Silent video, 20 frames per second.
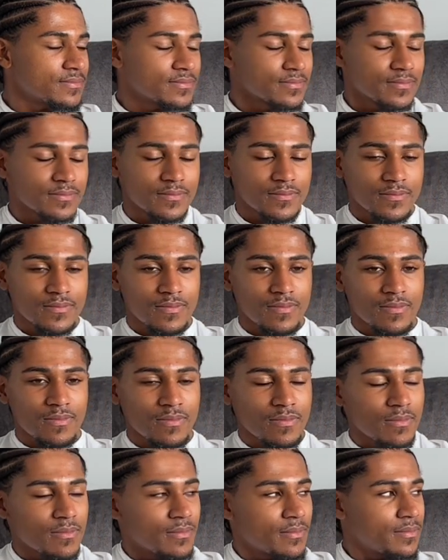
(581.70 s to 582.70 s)

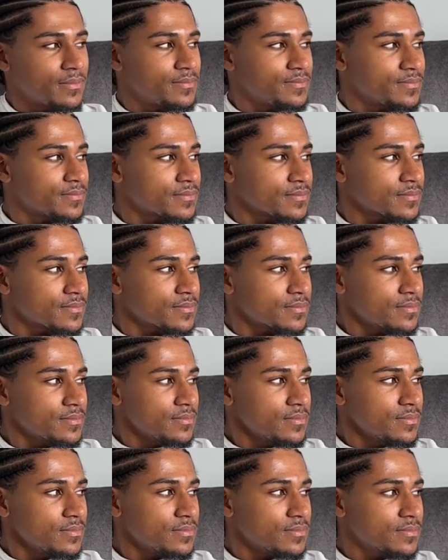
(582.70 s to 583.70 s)

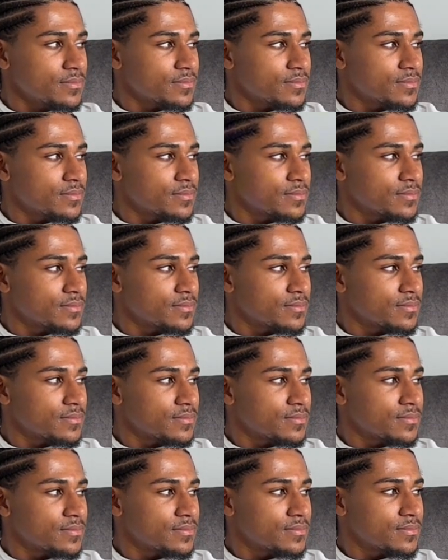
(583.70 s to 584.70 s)

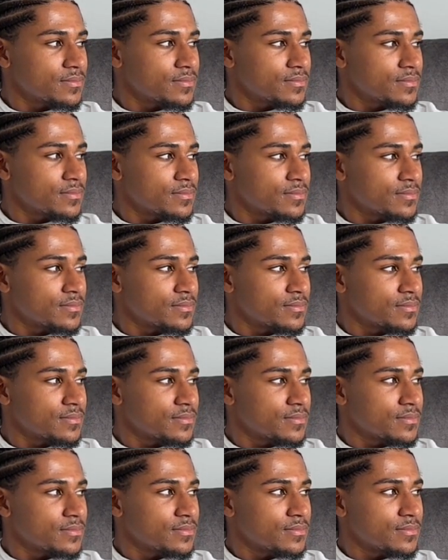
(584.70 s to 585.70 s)

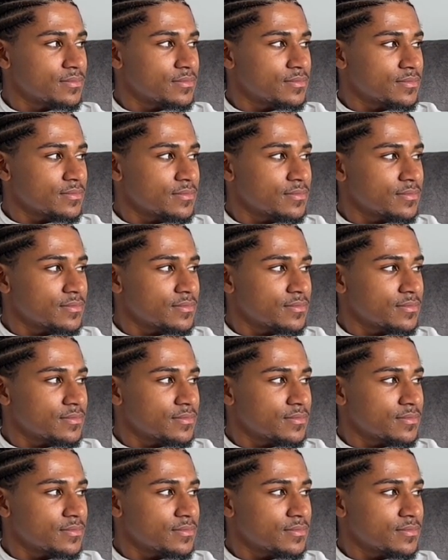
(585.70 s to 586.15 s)
This person isn't speaking.